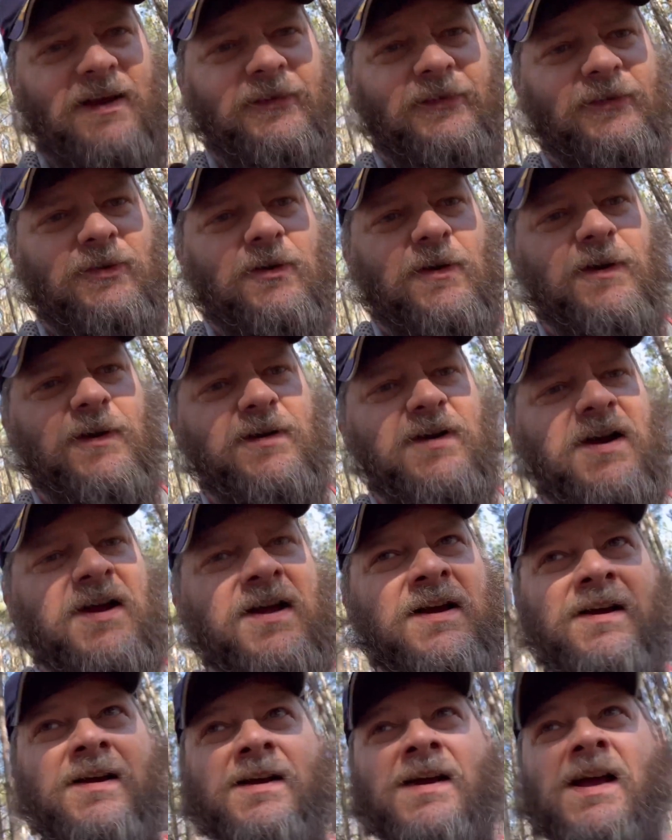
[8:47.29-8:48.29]
He
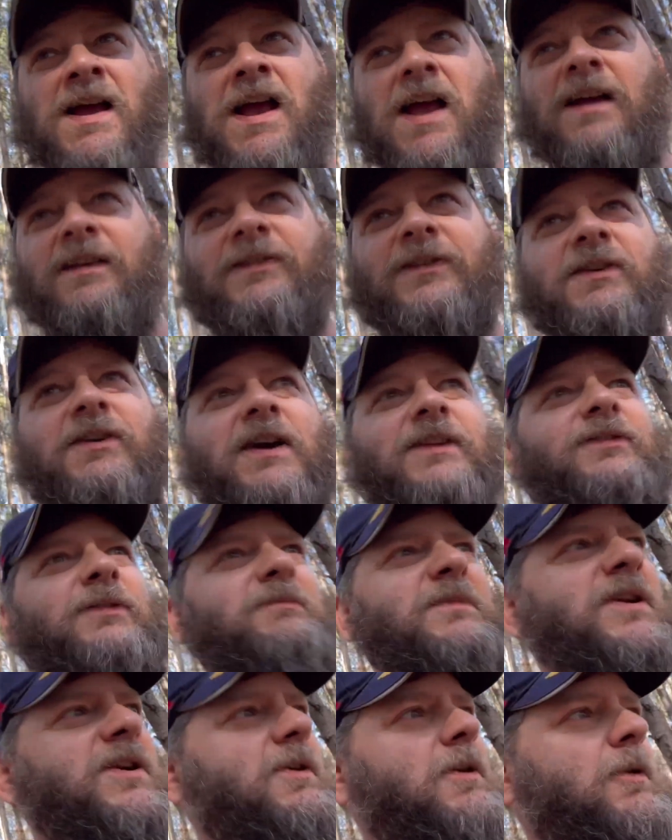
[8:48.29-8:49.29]
still had
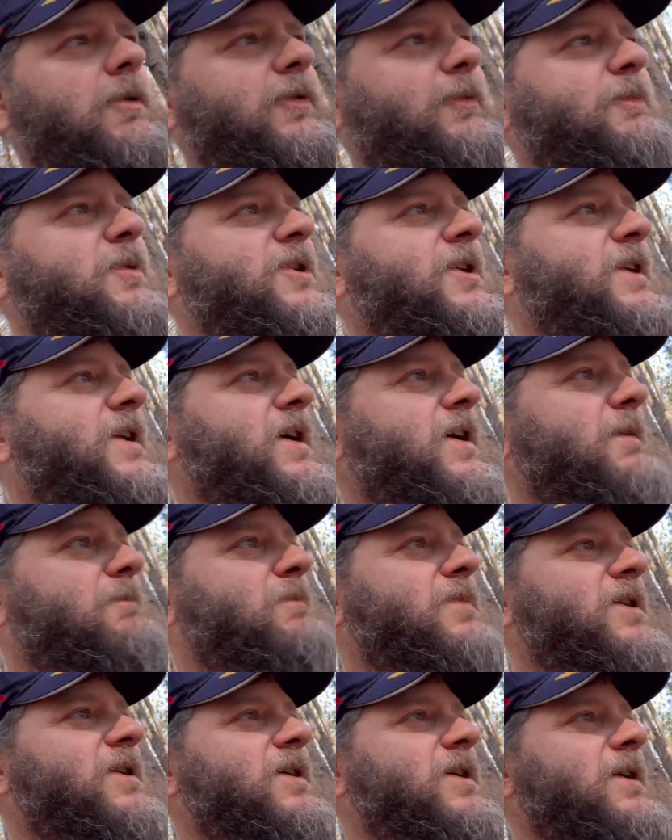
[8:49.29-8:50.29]
some gear he was putting
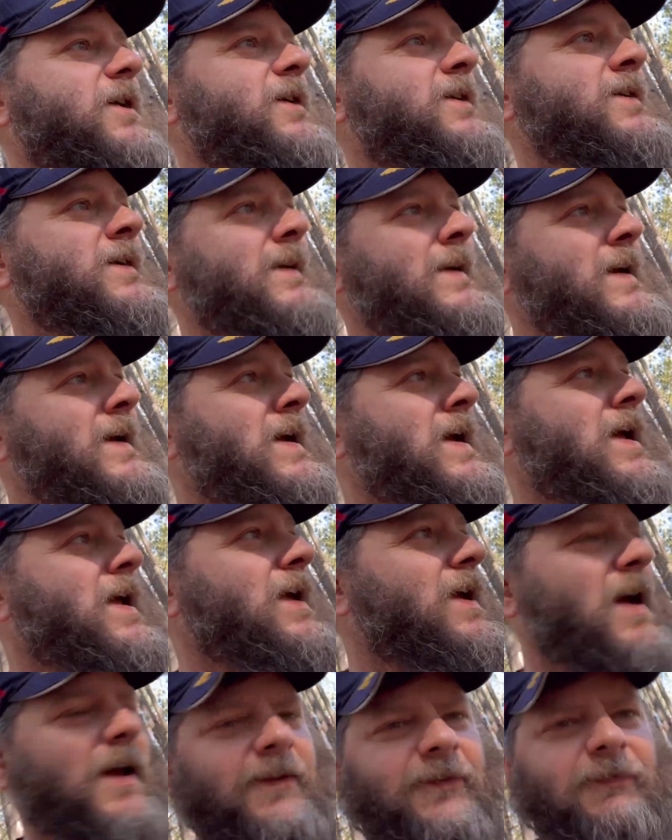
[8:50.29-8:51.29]
up, but
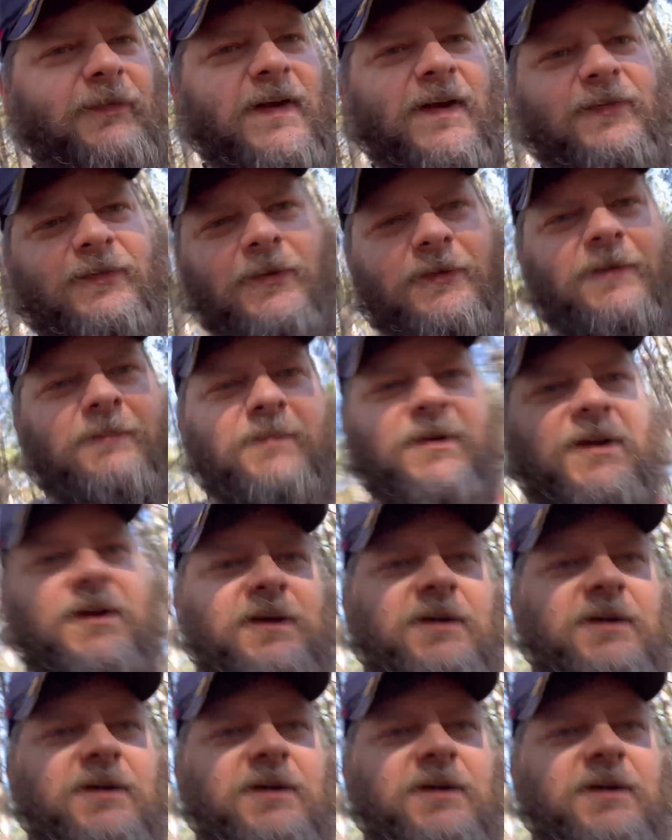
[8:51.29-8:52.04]
he hikes faster than me